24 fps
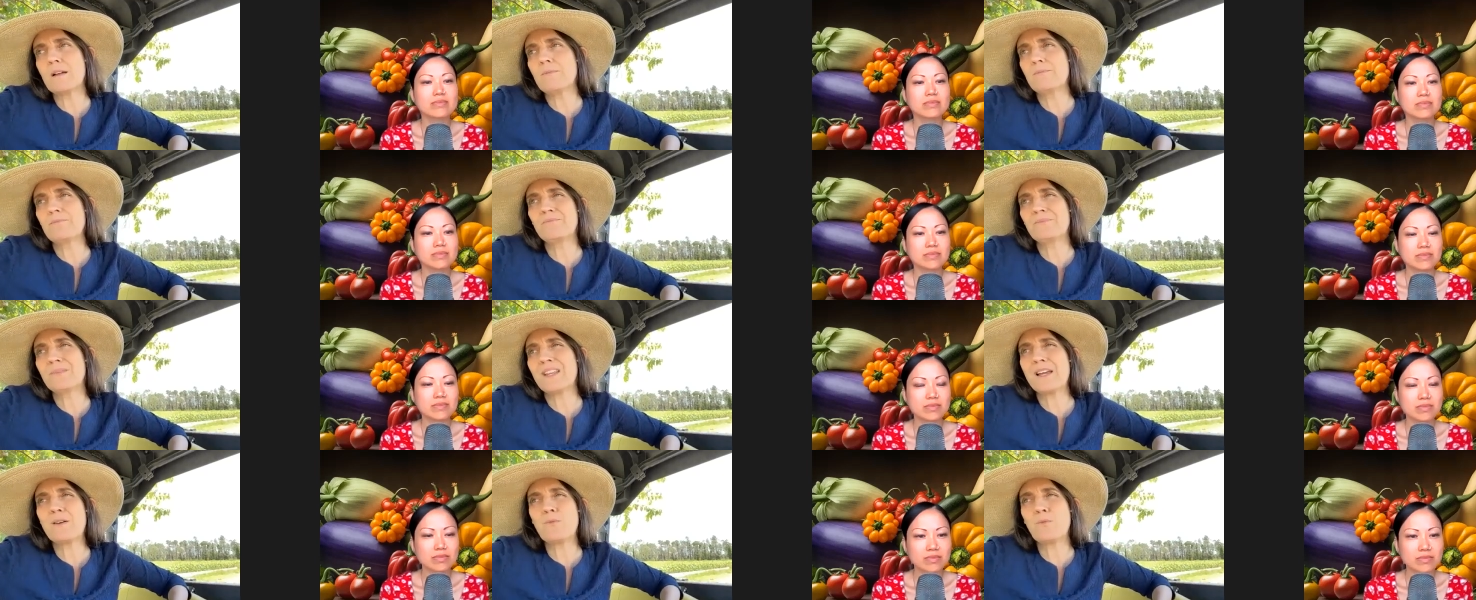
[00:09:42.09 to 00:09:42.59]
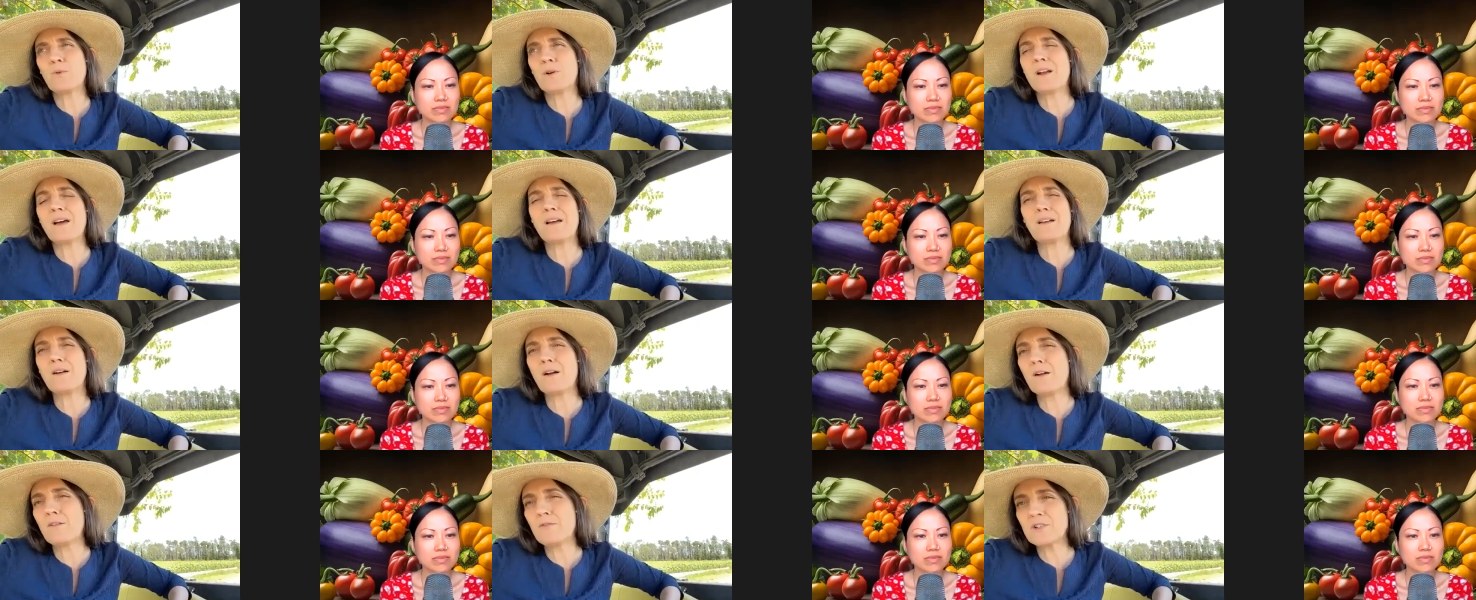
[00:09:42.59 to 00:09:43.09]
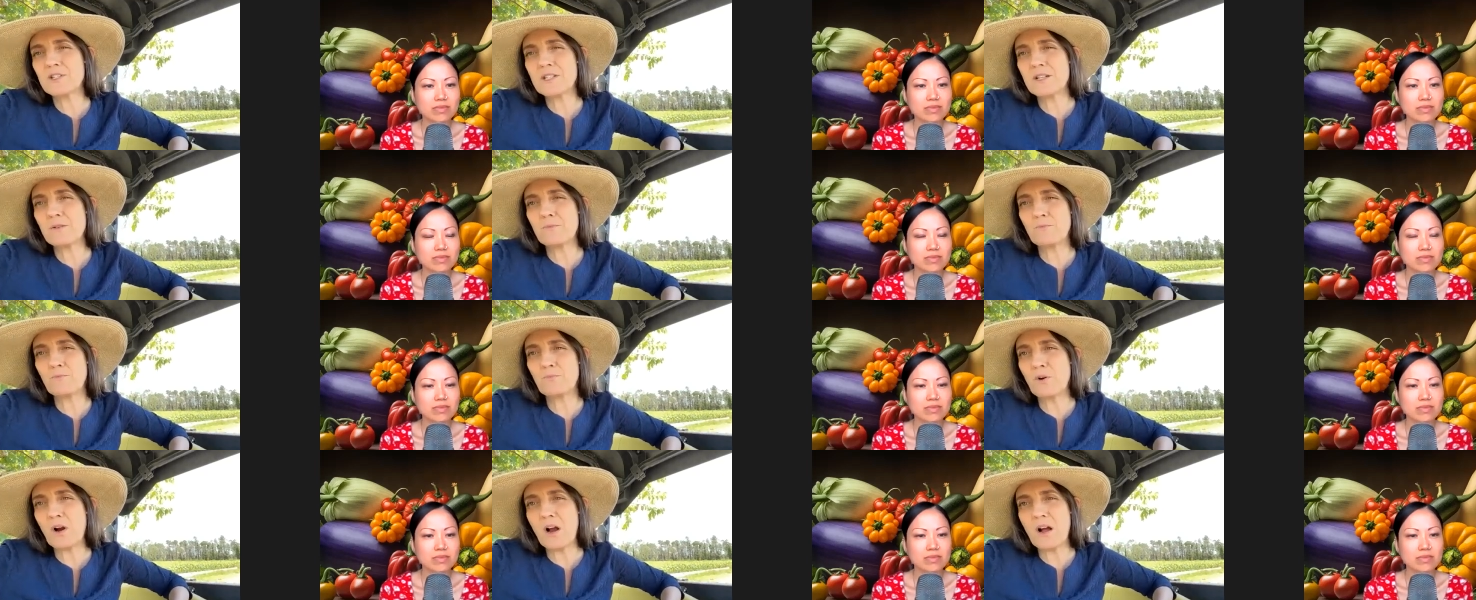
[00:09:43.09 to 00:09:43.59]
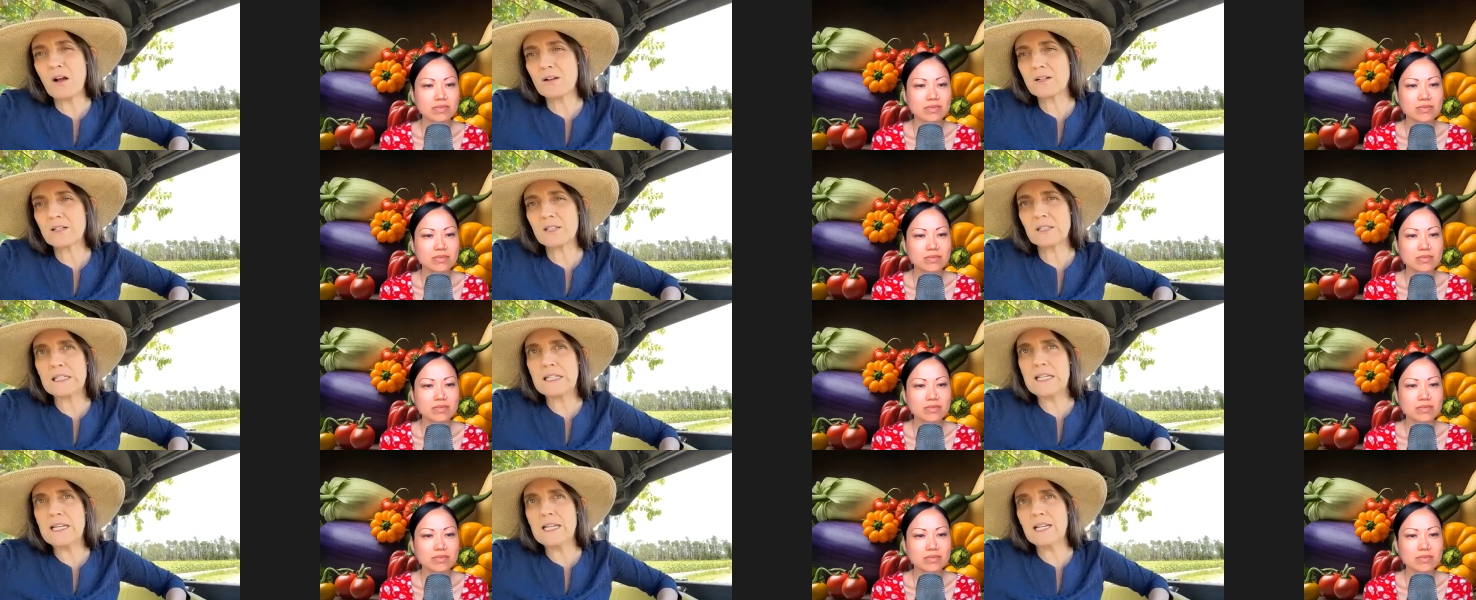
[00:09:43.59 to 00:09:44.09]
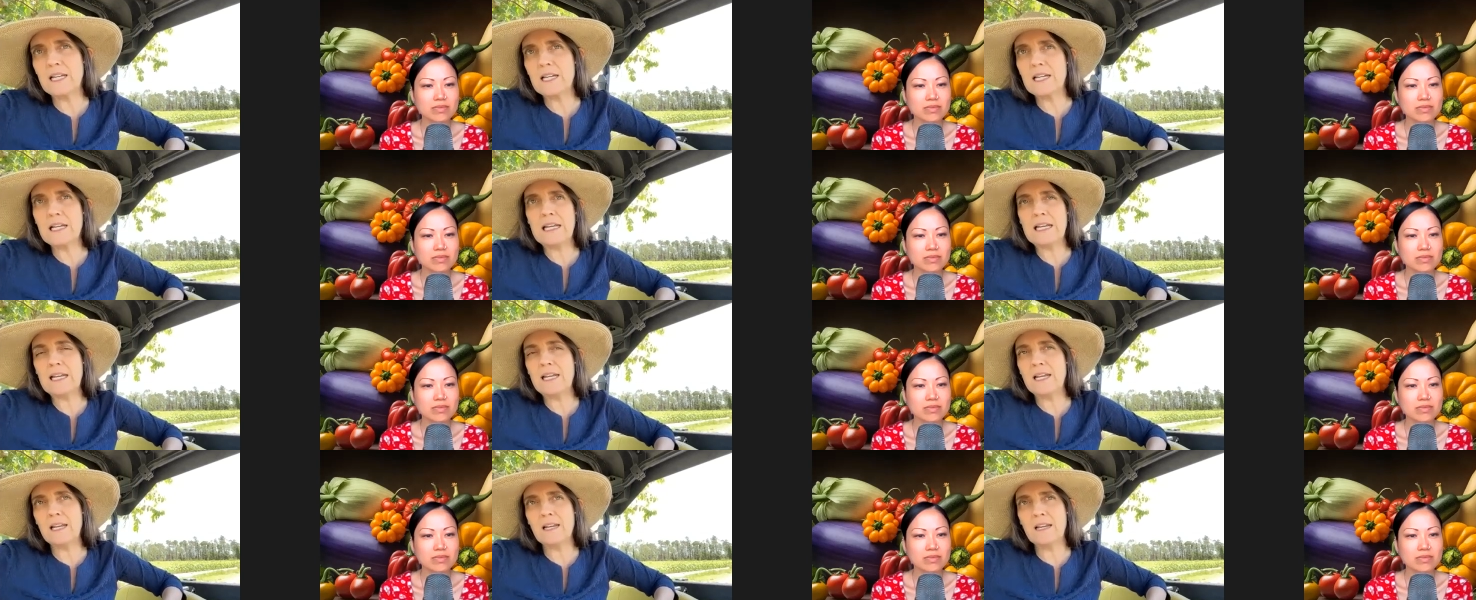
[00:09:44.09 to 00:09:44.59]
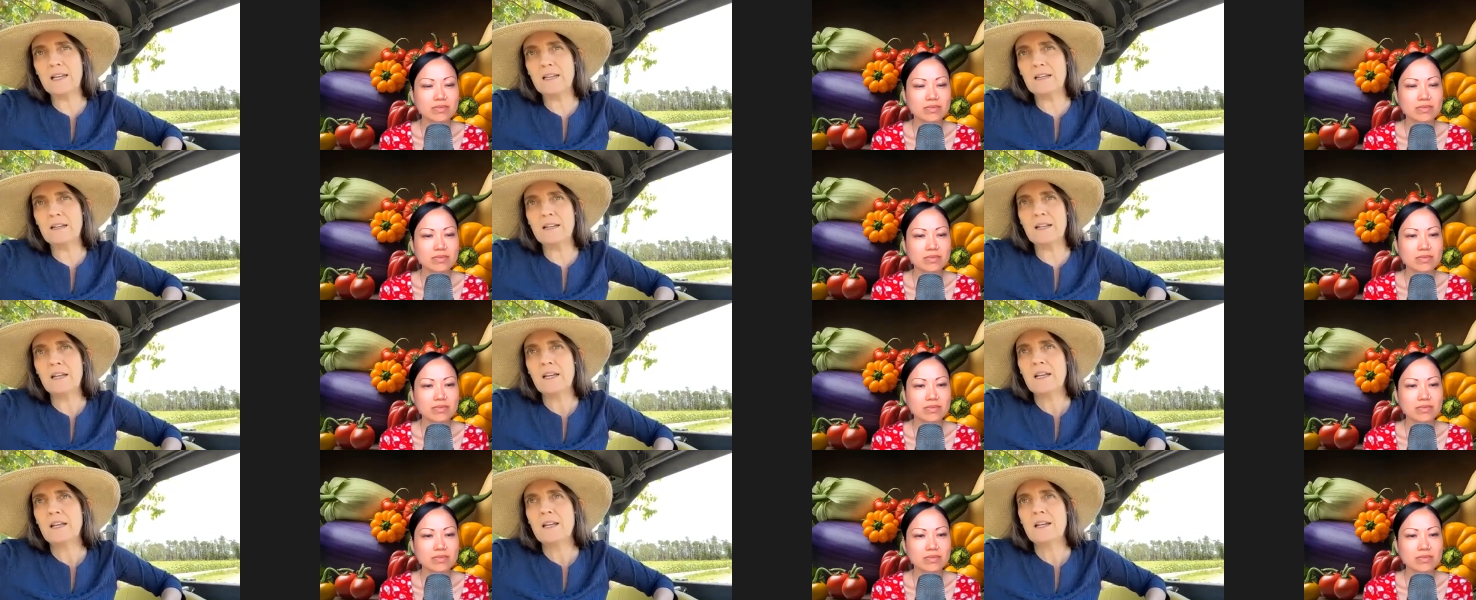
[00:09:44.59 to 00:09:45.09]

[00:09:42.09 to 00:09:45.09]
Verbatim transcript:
Speaker 1: like we're not harvesting broccoli in